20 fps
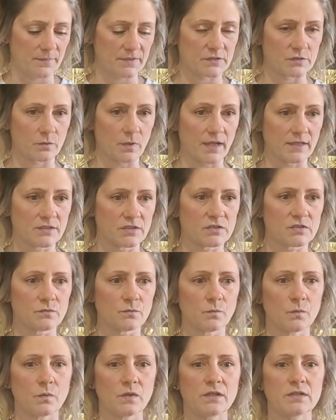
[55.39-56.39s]
So
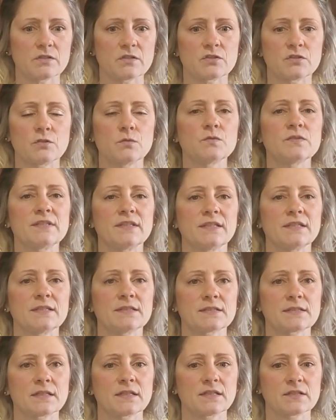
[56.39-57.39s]
we just use
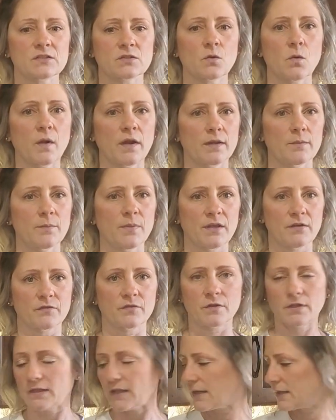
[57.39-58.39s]
this quite a bit
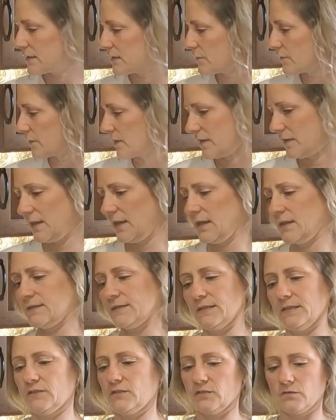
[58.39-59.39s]
for a lot of different
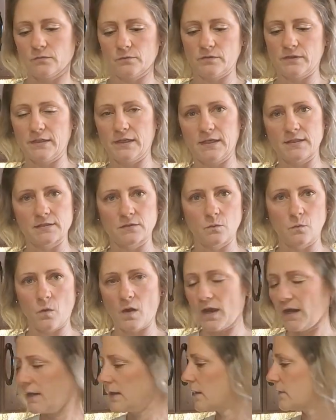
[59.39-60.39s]
things. It's just really nice and
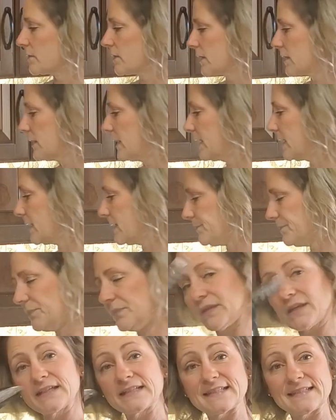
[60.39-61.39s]
wide. I really like it.
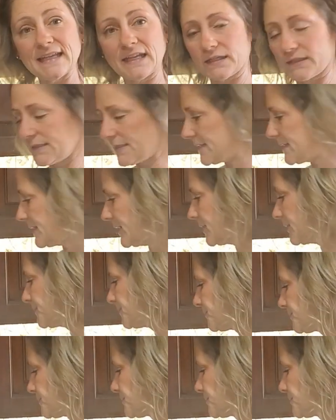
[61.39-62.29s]
Stainless steel.